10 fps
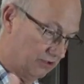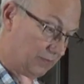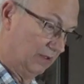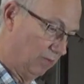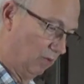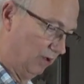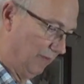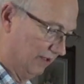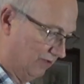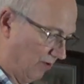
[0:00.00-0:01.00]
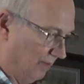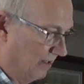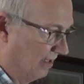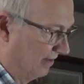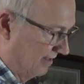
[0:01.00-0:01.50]
be worried about scraping
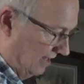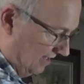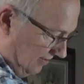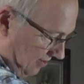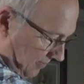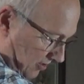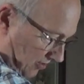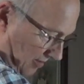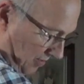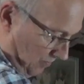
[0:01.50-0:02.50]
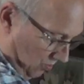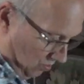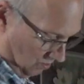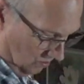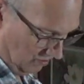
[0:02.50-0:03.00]
down the sides. So I'm going to drop my
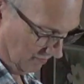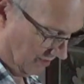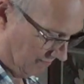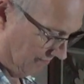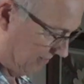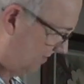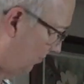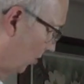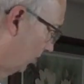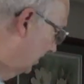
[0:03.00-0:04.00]
bowl